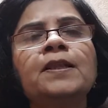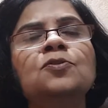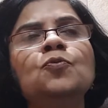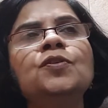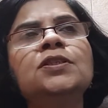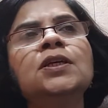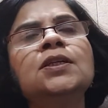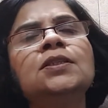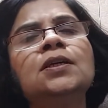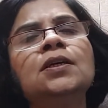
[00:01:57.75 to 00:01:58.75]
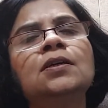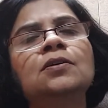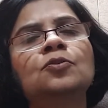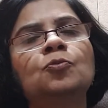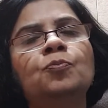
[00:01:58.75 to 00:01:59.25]
So, which are
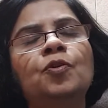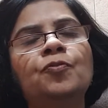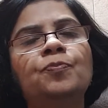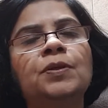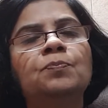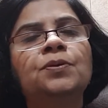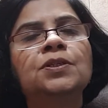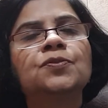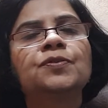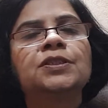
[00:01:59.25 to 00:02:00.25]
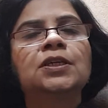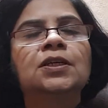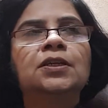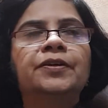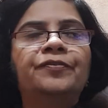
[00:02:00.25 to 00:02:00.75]
the group of peoples which
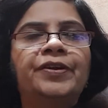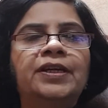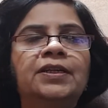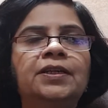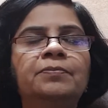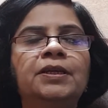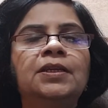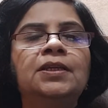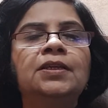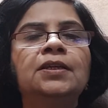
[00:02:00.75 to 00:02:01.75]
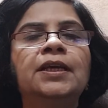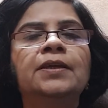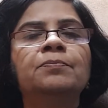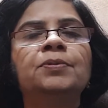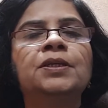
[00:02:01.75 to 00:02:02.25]
are affected mainly
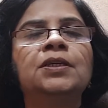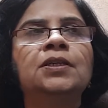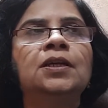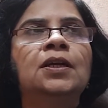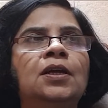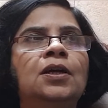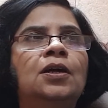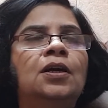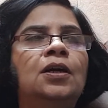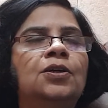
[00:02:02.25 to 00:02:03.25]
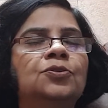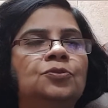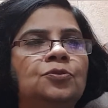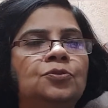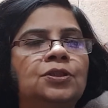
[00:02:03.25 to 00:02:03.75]
can be,
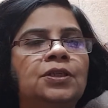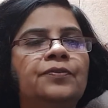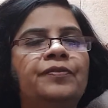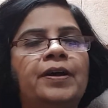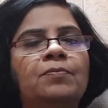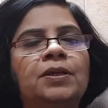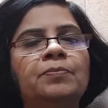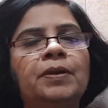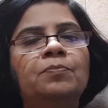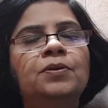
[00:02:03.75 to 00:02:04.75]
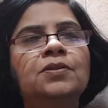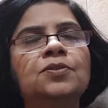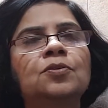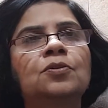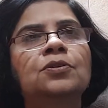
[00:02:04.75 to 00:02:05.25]
the family members
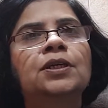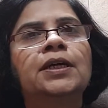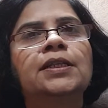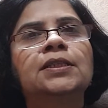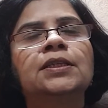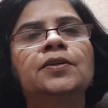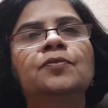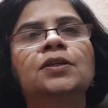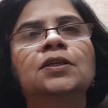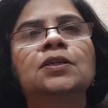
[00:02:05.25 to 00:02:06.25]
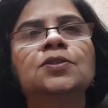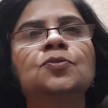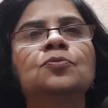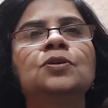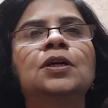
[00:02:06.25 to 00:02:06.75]
or the healthcare workers
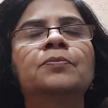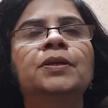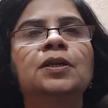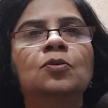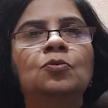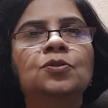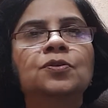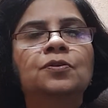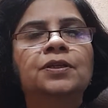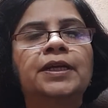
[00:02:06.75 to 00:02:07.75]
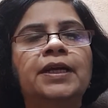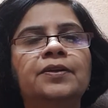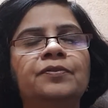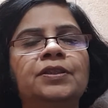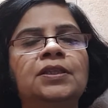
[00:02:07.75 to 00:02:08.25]
who come in close
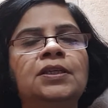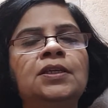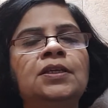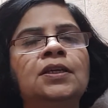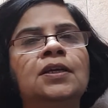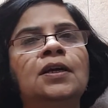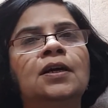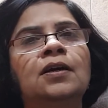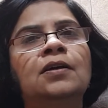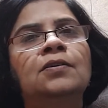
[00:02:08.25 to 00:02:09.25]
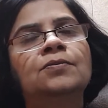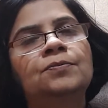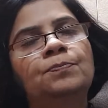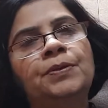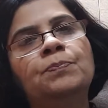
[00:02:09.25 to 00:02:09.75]
contact with the
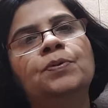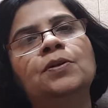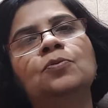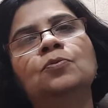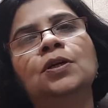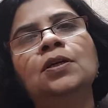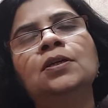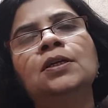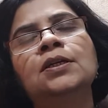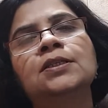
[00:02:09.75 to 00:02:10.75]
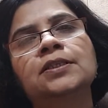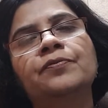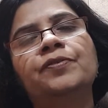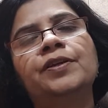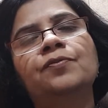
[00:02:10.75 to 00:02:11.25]
people who are
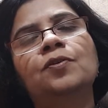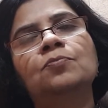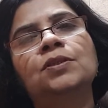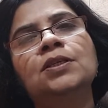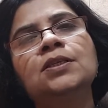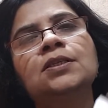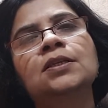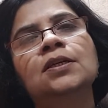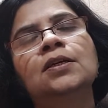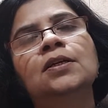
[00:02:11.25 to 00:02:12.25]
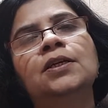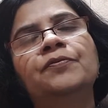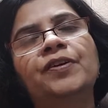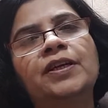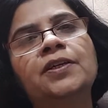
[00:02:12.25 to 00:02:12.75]
suffering from this,
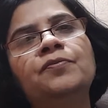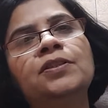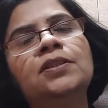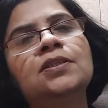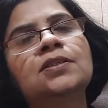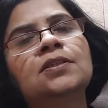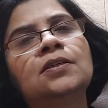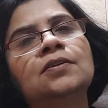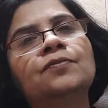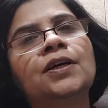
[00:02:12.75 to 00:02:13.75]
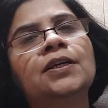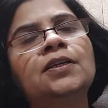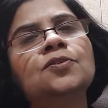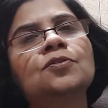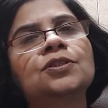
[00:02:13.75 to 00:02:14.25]
infected with this
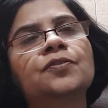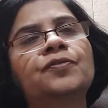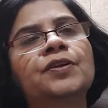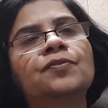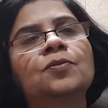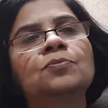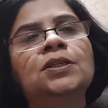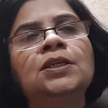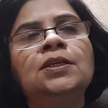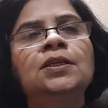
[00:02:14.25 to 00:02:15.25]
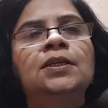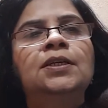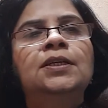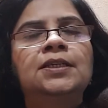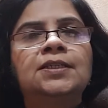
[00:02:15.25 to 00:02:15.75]
virus or suffering from the
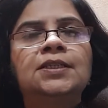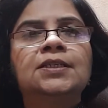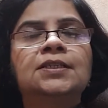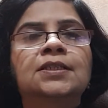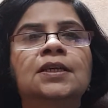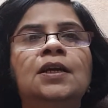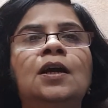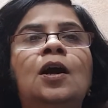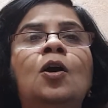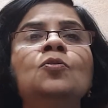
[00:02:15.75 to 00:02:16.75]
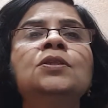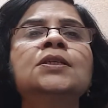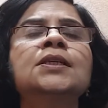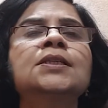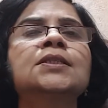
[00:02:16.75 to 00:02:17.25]
disease. How
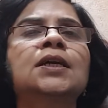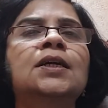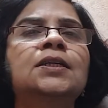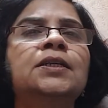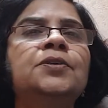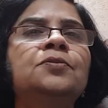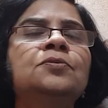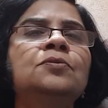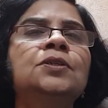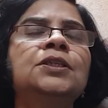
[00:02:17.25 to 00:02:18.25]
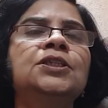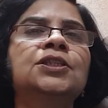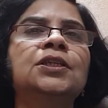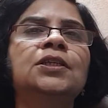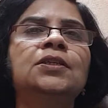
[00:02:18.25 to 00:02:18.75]
this has started,
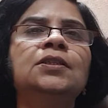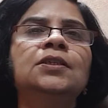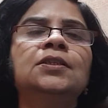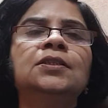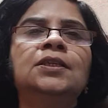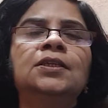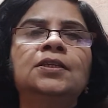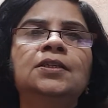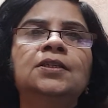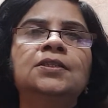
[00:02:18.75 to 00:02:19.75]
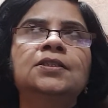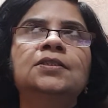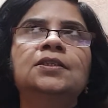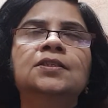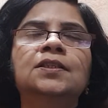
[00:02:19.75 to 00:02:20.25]
initially there is
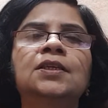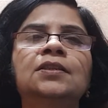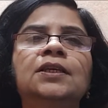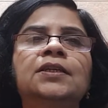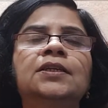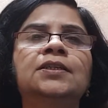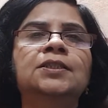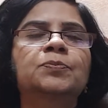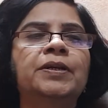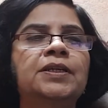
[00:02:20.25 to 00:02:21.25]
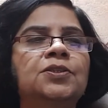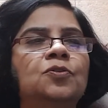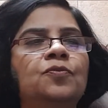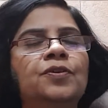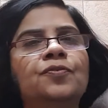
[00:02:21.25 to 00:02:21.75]
this thing that it spreads
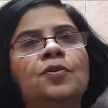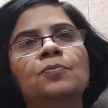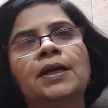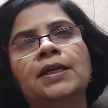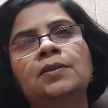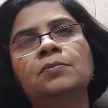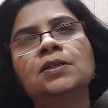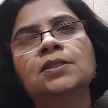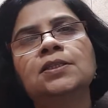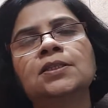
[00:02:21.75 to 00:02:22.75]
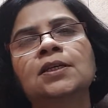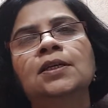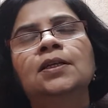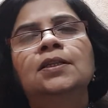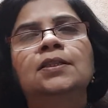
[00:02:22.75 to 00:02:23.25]
over from animals,
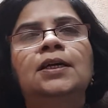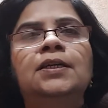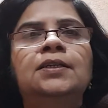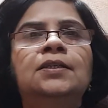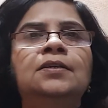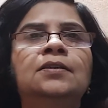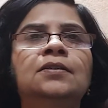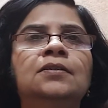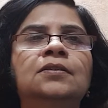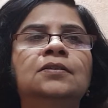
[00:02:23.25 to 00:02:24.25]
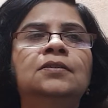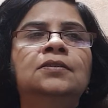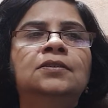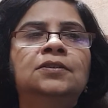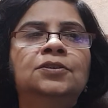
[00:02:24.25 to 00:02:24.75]
that
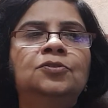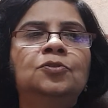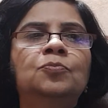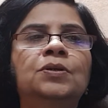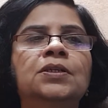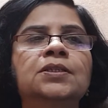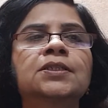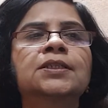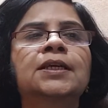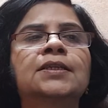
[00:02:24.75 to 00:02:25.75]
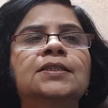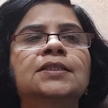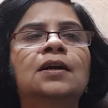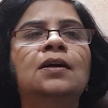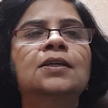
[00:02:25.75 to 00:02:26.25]
MERS and
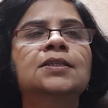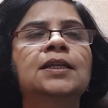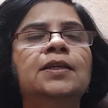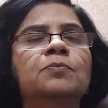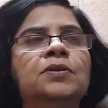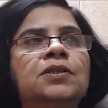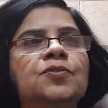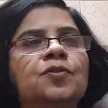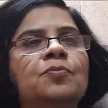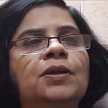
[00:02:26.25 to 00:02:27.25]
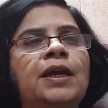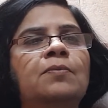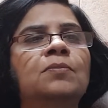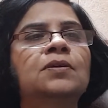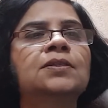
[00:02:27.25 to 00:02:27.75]
SARS, like MERS from
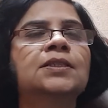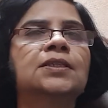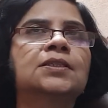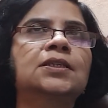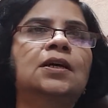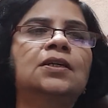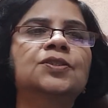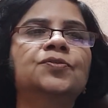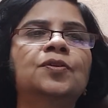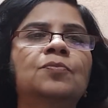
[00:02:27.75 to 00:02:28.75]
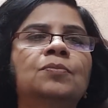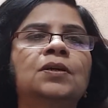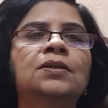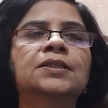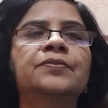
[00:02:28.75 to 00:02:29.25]
camels and SARS from
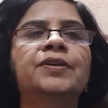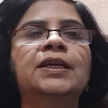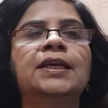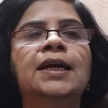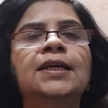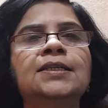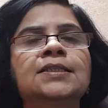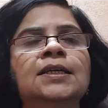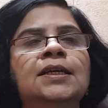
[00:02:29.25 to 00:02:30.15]
civet cats.